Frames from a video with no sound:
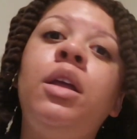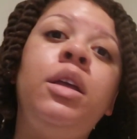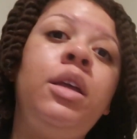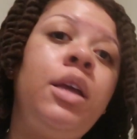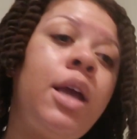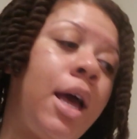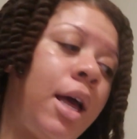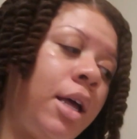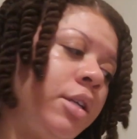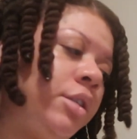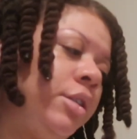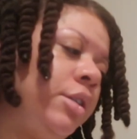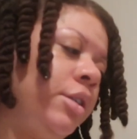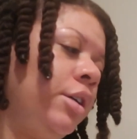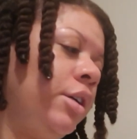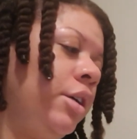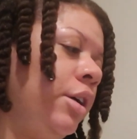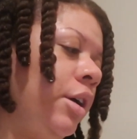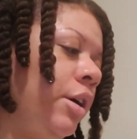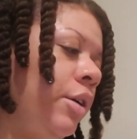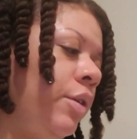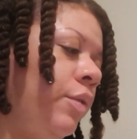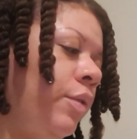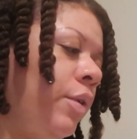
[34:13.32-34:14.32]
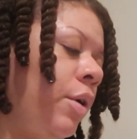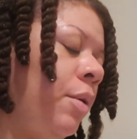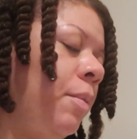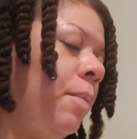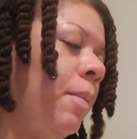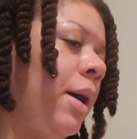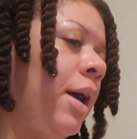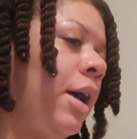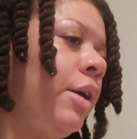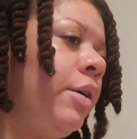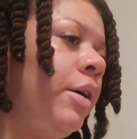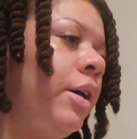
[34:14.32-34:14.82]
Yes, you're a good role
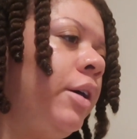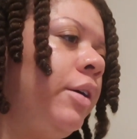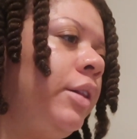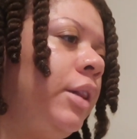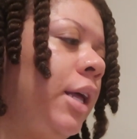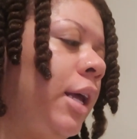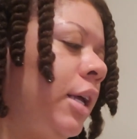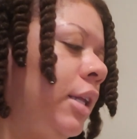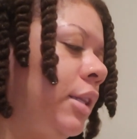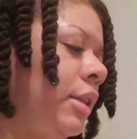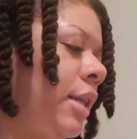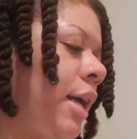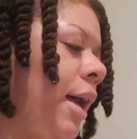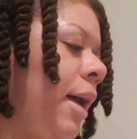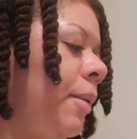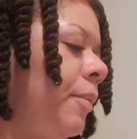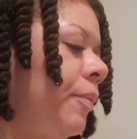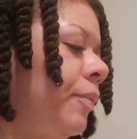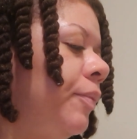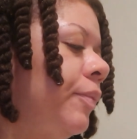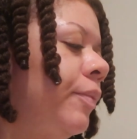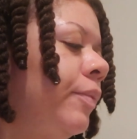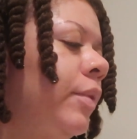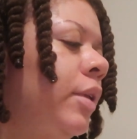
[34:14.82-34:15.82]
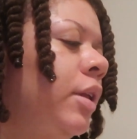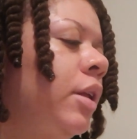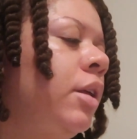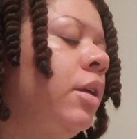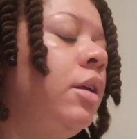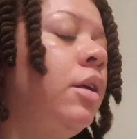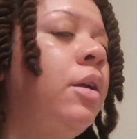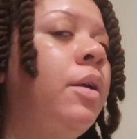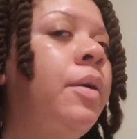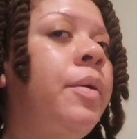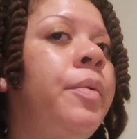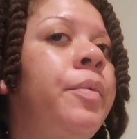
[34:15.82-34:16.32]
model. I like that. And
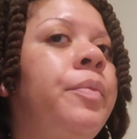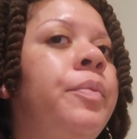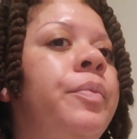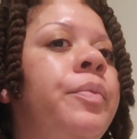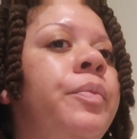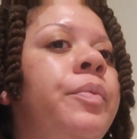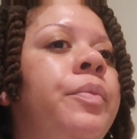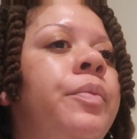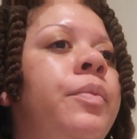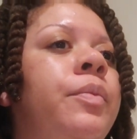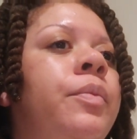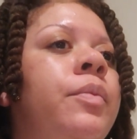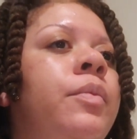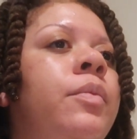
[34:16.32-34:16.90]
I love school.